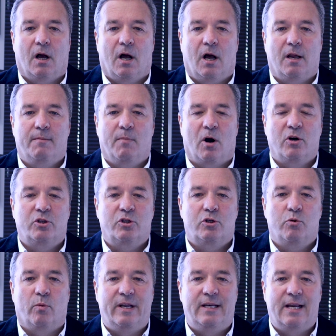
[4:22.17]
On March
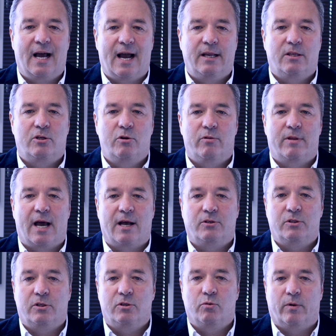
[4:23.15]
29,
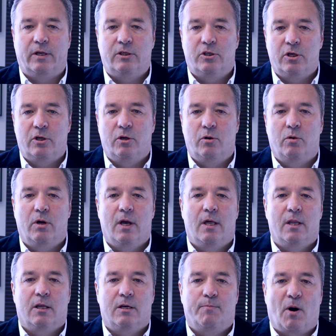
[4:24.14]
2022,
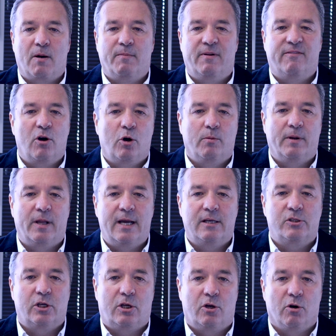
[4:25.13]
the Department of
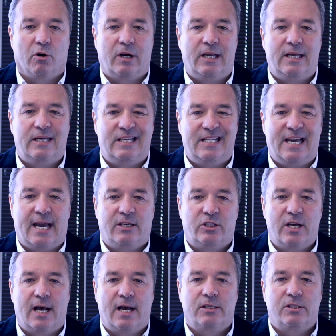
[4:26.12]
Homeland Security,
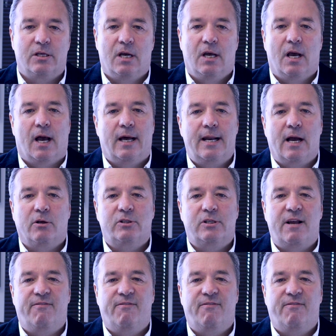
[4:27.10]
DHS, announced